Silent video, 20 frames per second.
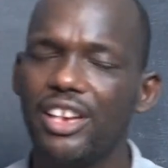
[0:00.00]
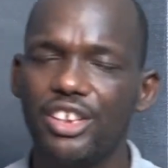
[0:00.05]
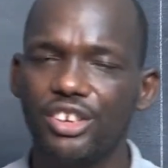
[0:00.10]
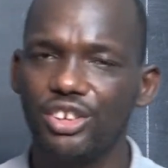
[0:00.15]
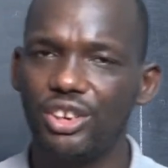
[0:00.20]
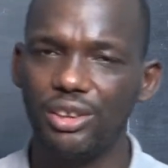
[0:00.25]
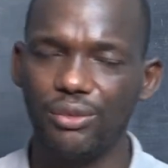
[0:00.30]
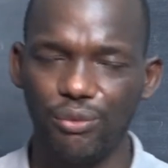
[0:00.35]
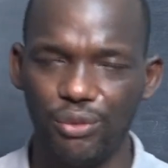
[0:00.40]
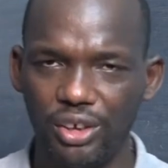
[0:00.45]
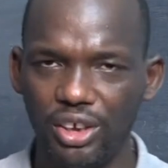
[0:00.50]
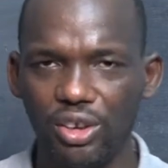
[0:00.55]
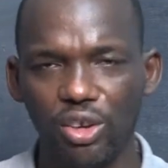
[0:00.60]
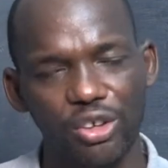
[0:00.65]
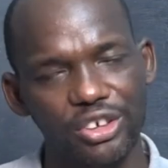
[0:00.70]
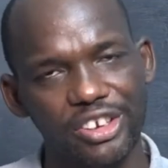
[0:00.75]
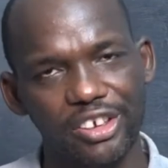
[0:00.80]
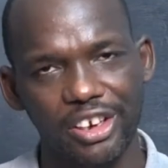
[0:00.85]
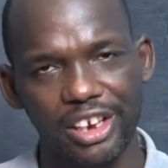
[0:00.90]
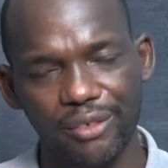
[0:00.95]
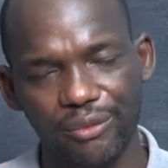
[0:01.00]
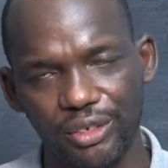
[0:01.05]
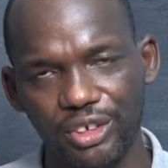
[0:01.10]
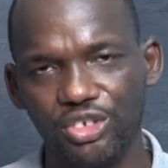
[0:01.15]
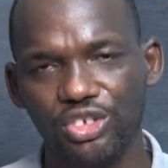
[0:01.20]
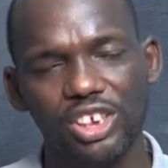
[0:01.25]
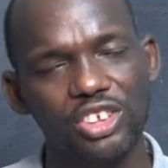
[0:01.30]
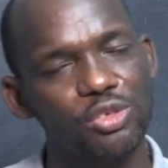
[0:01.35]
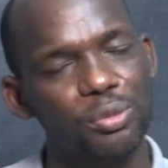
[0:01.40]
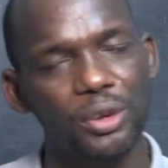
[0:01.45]
TV or
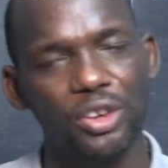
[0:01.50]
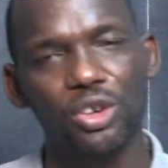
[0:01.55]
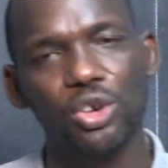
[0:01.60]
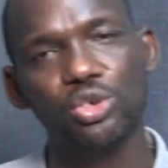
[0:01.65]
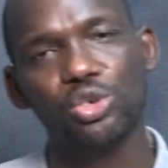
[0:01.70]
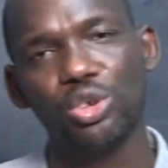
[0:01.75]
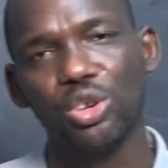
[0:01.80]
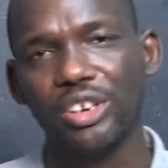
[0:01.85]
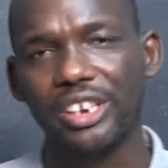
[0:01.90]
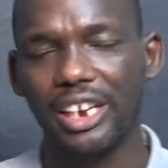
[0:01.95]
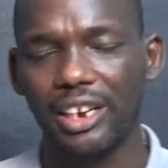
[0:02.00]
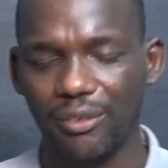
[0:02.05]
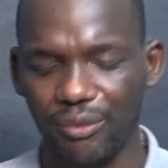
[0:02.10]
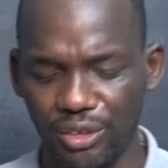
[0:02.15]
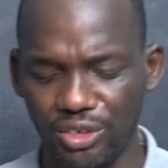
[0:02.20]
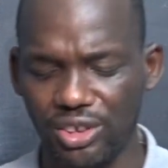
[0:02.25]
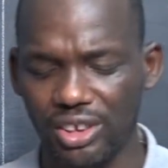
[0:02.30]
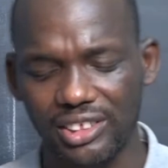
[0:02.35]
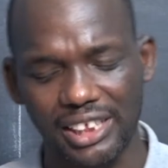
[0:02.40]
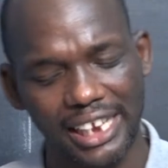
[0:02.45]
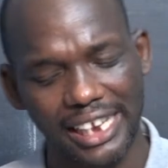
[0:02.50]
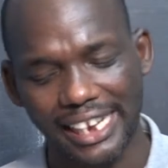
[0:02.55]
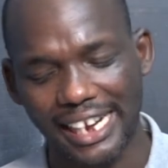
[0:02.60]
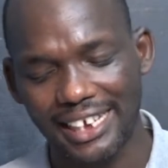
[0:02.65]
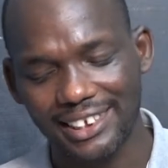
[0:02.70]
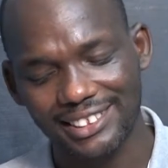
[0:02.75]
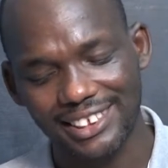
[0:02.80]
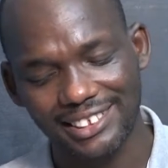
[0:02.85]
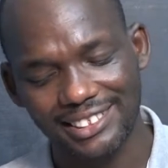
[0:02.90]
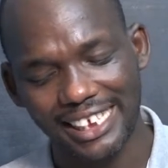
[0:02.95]
televisions, because television, they can
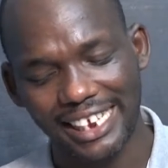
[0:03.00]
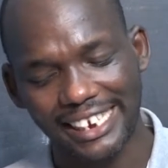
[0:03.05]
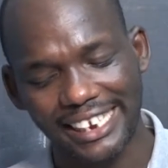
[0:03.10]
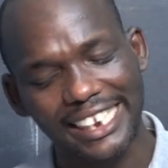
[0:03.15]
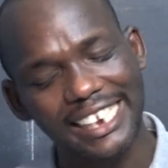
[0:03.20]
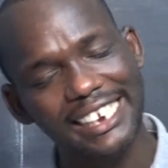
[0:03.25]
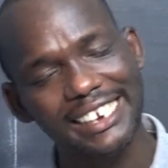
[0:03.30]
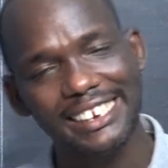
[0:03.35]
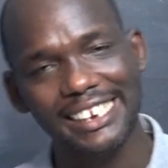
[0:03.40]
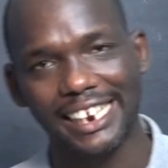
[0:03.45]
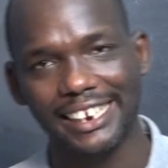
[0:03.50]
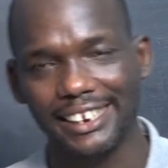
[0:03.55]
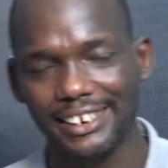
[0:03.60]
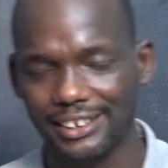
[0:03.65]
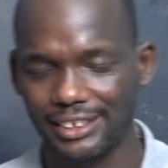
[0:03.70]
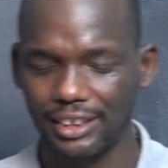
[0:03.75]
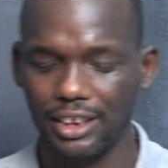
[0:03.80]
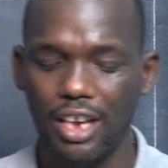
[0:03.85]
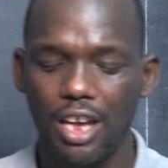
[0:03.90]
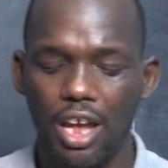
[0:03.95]
access an internet.